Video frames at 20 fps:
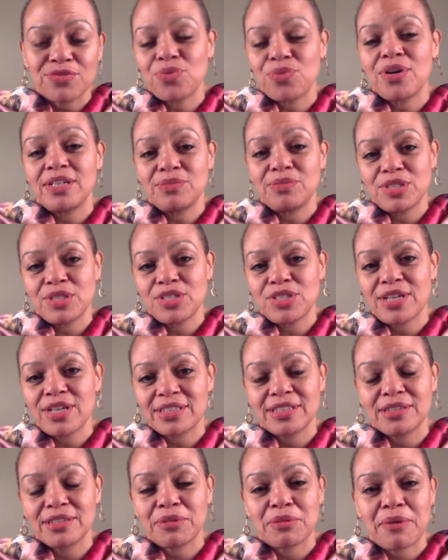One, we talked a
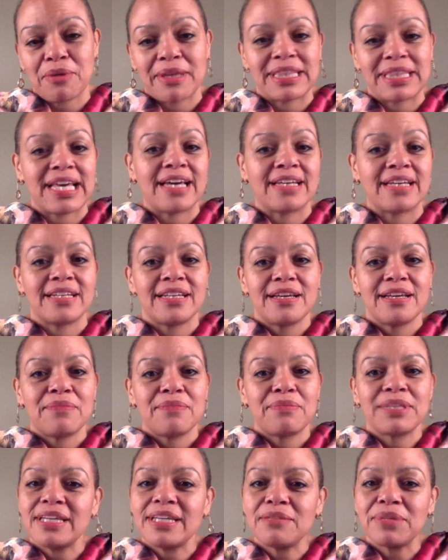little bit about that,
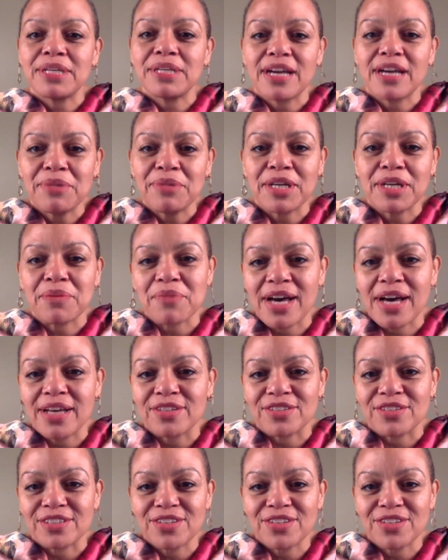but then becoming a model.